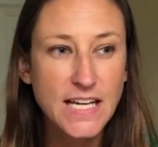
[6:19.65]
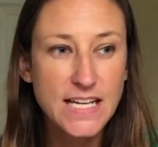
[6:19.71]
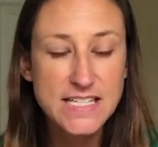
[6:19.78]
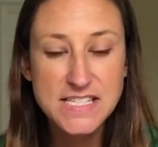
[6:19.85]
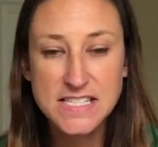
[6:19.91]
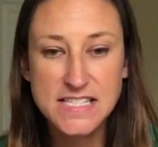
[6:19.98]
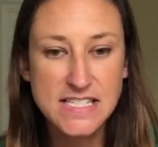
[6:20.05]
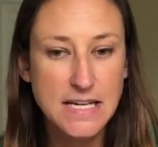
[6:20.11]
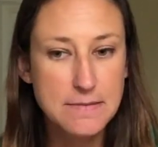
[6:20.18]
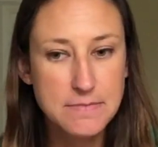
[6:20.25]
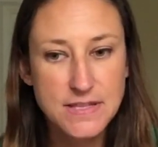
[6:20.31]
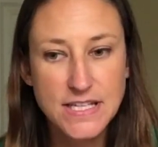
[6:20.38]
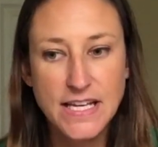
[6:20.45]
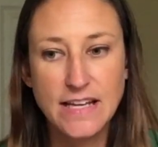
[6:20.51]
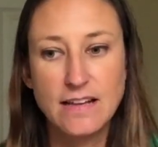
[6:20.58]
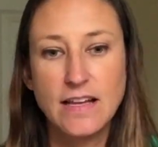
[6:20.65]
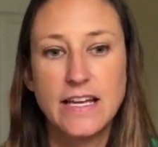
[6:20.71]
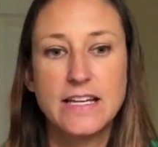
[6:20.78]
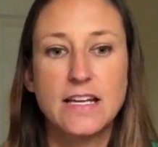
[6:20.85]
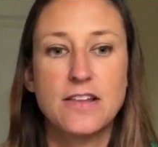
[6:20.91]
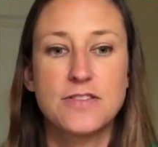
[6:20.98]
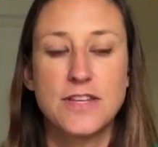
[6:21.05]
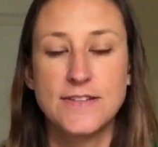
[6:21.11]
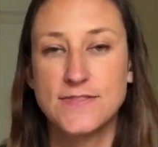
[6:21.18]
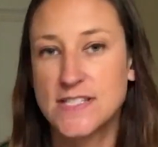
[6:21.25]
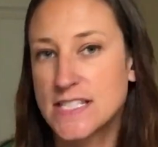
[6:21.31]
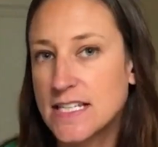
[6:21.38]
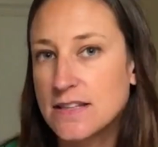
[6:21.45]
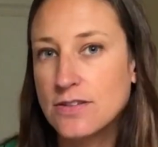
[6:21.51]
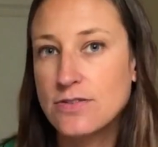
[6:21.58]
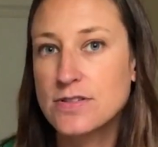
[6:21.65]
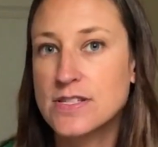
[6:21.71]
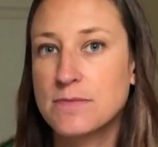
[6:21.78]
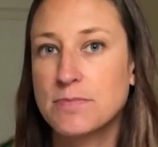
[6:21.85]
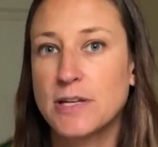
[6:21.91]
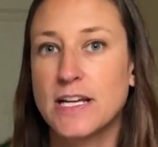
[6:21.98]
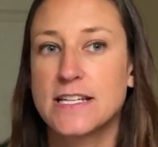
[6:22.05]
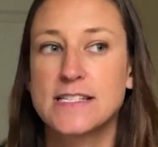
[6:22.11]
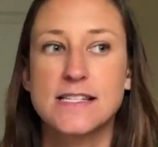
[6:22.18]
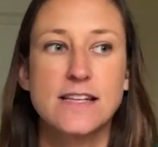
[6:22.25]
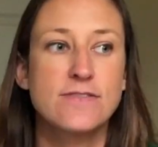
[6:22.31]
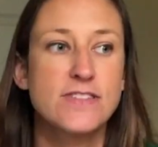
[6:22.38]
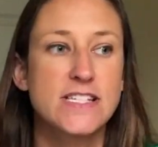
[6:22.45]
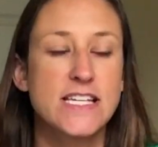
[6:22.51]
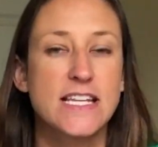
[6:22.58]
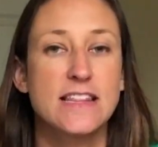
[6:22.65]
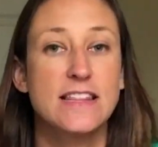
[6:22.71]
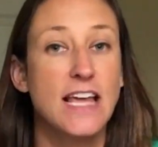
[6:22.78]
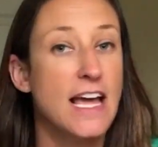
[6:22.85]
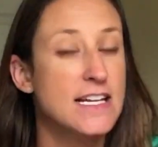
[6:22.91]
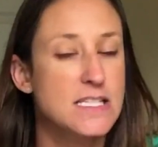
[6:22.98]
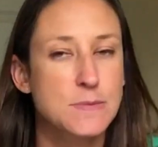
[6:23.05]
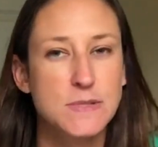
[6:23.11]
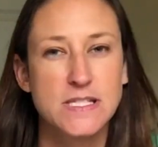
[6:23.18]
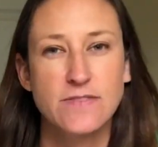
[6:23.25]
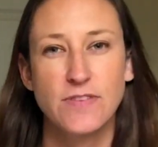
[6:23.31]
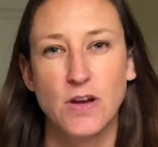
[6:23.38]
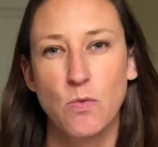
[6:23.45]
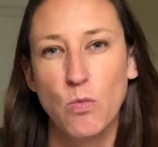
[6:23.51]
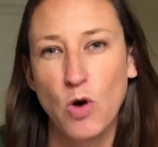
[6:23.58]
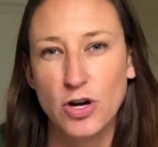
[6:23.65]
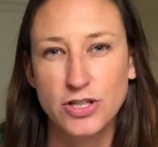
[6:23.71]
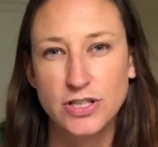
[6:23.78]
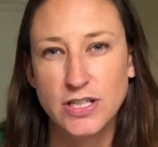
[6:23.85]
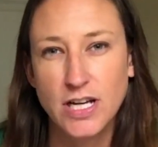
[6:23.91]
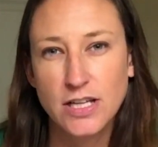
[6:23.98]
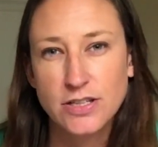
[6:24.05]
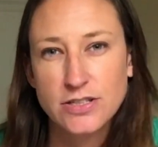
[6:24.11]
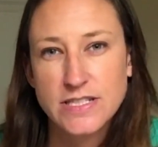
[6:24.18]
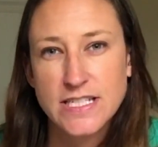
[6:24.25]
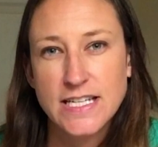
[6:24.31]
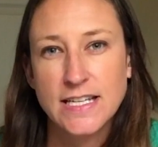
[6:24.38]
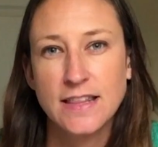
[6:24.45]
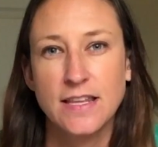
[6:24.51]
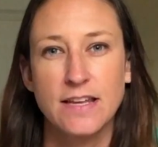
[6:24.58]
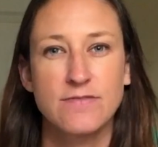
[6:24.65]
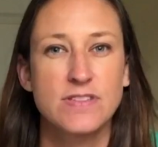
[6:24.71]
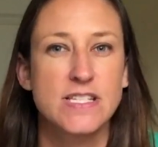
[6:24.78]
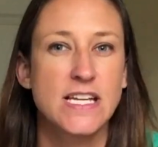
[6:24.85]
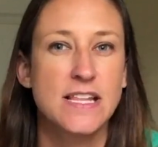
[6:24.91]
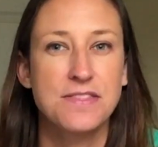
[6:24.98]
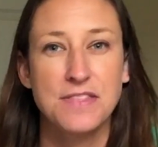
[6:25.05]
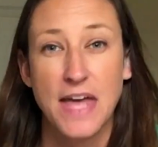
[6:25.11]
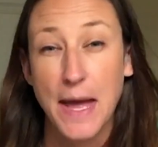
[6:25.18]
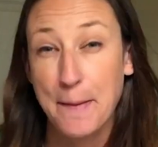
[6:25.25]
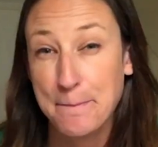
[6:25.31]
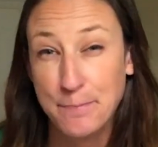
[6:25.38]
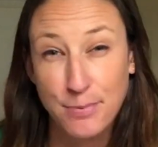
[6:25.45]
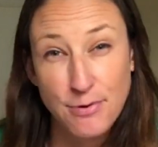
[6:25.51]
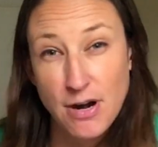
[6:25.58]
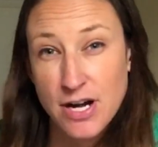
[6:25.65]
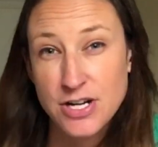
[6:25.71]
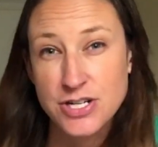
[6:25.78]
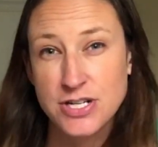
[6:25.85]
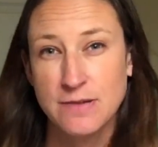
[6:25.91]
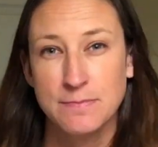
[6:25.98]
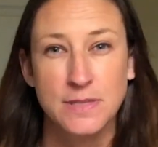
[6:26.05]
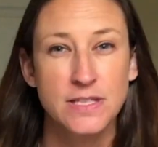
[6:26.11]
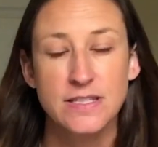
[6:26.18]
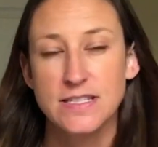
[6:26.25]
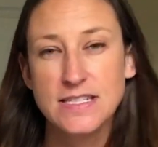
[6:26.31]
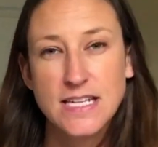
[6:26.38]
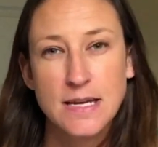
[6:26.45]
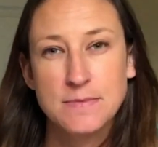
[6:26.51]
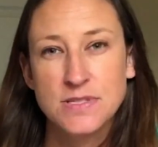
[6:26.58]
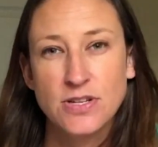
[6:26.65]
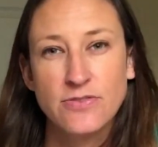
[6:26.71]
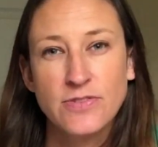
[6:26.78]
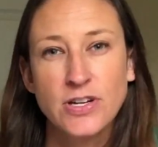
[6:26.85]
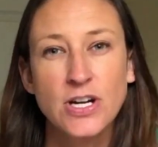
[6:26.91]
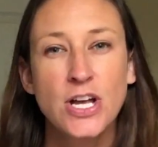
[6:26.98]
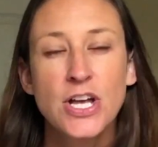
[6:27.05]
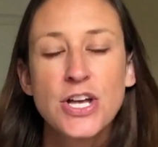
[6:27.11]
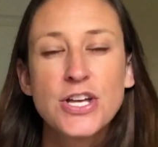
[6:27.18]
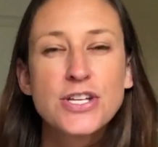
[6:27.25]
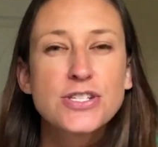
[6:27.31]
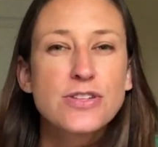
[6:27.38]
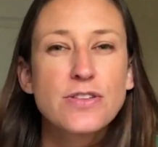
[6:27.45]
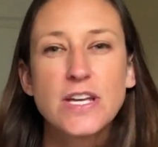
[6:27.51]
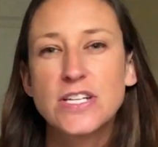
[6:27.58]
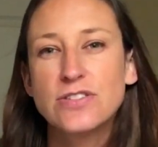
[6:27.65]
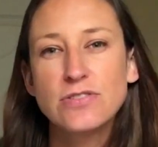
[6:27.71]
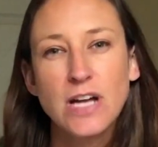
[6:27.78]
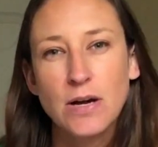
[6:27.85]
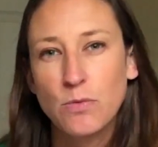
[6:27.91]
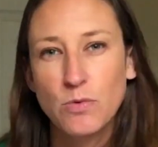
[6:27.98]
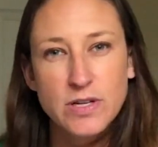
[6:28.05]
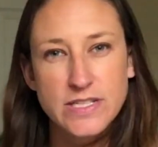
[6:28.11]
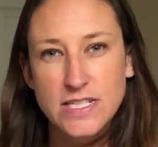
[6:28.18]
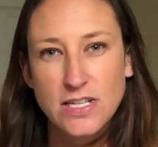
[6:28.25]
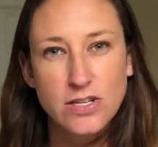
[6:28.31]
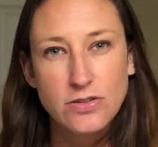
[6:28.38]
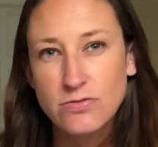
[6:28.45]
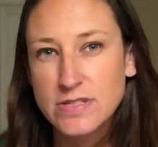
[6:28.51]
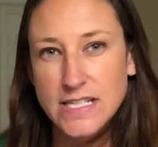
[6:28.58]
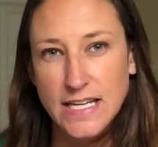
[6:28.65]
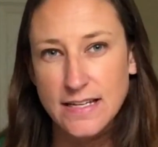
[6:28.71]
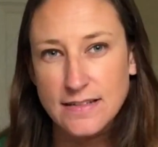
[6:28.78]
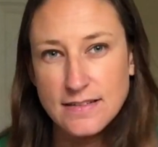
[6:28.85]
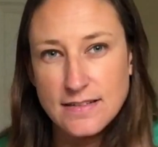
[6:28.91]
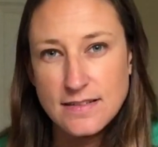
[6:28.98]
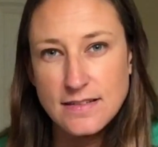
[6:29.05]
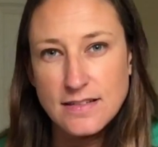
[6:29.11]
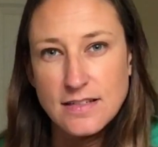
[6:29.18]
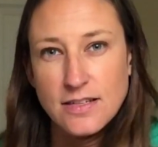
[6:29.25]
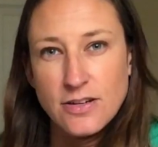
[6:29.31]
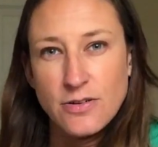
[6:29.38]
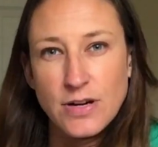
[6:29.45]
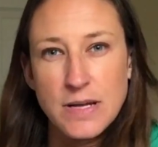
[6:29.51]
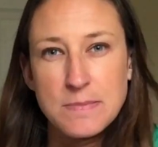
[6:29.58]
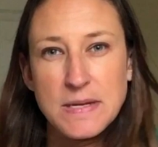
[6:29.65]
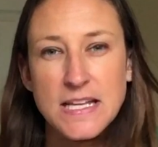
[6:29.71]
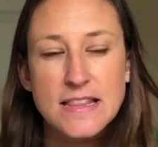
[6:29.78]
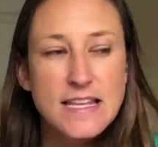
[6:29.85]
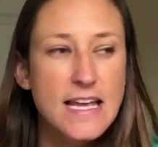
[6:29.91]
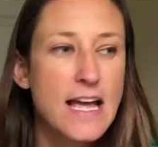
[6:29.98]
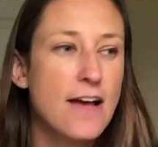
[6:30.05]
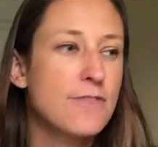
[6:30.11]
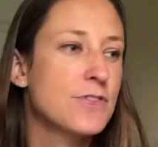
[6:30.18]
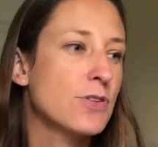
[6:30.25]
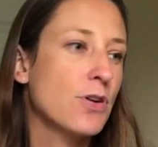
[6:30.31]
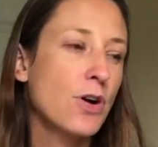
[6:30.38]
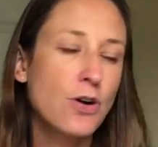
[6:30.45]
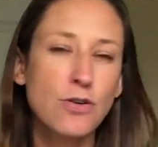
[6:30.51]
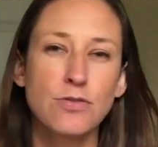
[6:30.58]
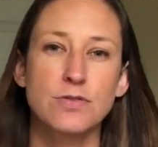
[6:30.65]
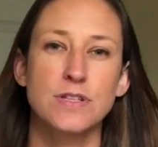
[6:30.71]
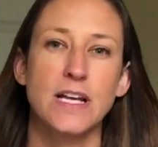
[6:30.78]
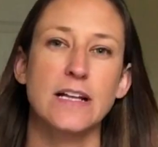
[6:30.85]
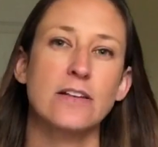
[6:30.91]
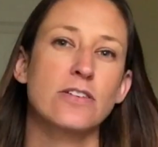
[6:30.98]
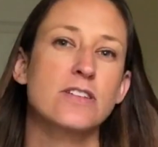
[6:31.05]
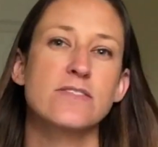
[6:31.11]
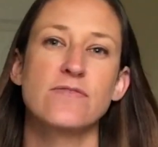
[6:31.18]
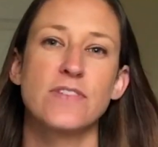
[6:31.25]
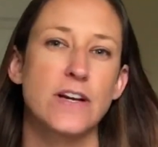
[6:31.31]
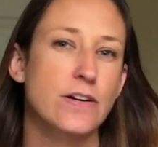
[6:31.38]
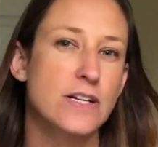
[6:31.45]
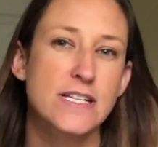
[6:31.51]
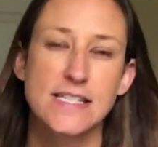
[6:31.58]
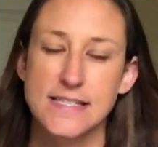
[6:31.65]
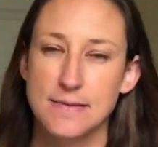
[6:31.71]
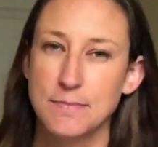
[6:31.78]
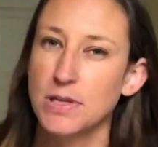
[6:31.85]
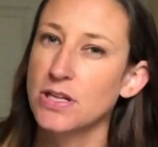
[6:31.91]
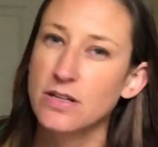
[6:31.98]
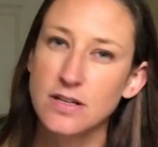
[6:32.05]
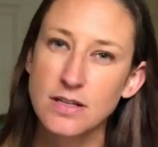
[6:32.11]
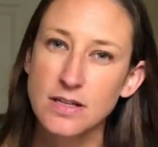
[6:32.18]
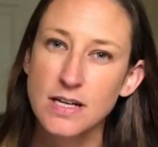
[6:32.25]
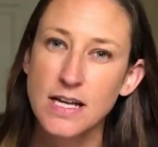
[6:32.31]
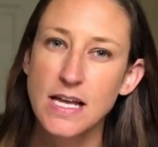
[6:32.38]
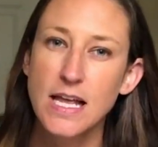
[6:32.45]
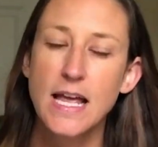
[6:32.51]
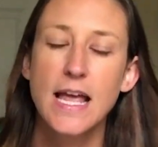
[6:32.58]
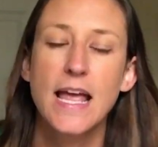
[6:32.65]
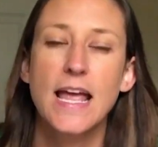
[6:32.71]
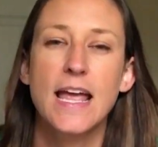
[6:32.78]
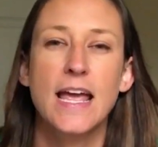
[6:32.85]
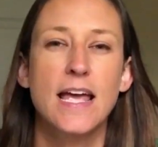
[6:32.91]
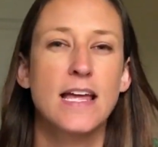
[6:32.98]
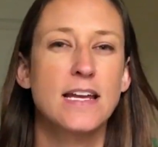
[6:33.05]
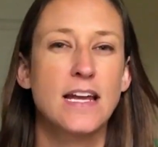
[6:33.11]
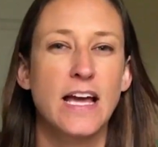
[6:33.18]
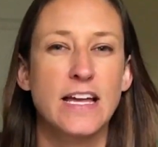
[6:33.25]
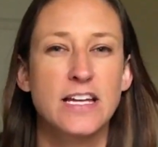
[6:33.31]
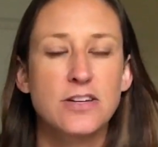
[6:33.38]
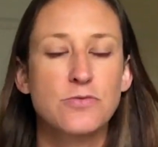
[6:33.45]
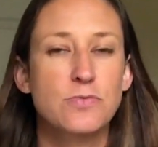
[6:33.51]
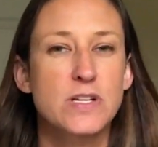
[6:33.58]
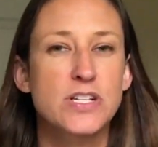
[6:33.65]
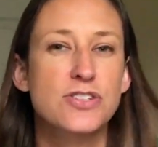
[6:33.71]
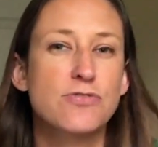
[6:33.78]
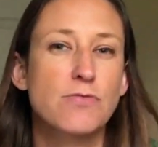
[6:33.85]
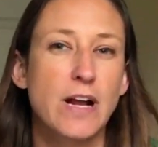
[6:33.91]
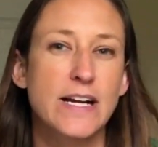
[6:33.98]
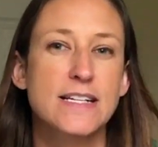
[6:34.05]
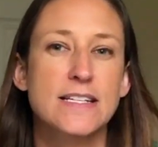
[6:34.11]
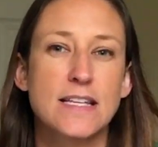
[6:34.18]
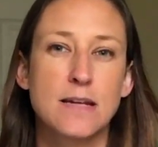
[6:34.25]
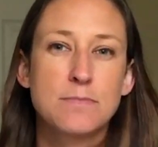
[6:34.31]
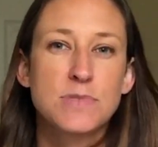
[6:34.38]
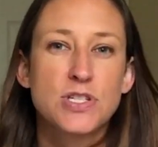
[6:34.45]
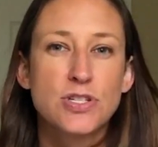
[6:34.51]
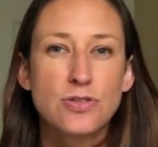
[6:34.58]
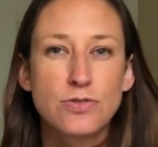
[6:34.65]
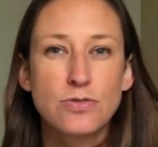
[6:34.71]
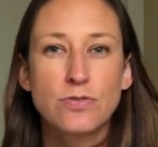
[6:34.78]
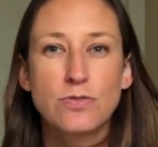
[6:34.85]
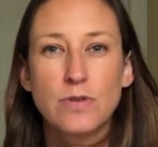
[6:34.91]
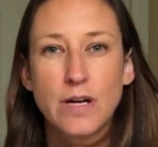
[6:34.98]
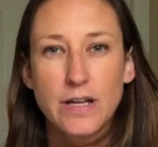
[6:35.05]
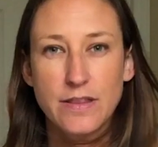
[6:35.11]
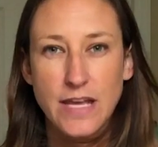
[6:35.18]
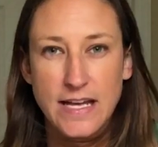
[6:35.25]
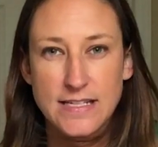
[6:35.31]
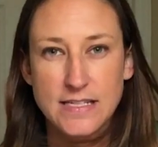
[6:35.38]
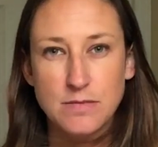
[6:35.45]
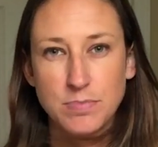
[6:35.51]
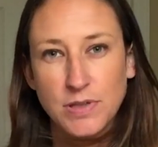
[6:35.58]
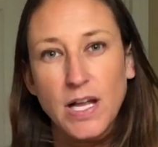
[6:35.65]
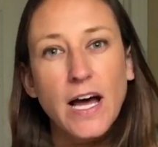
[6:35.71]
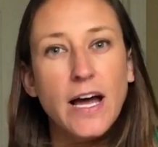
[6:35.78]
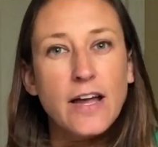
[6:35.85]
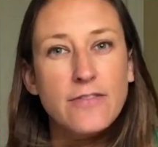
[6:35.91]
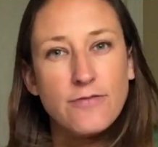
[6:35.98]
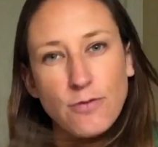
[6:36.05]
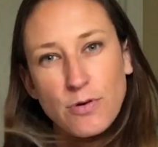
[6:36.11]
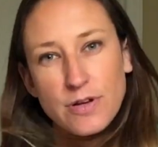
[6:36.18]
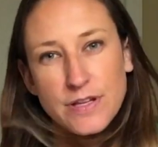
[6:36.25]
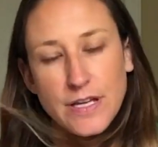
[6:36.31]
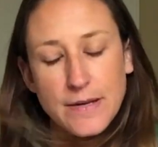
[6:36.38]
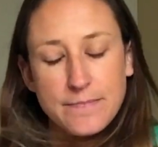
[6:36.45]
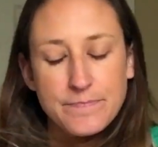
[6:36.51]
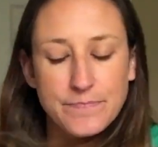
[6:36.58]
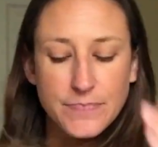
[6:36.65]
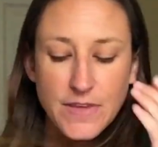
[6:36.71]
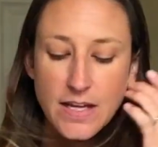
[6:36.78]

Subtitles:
it's the same thing. Like, they've seen those supplies, they've seen that specific watercolor tin, they've seen that brush a million times over, so they do not want to use it. You know what I mean? They have their own that looks very similar, and I can redirect them to that supply for them.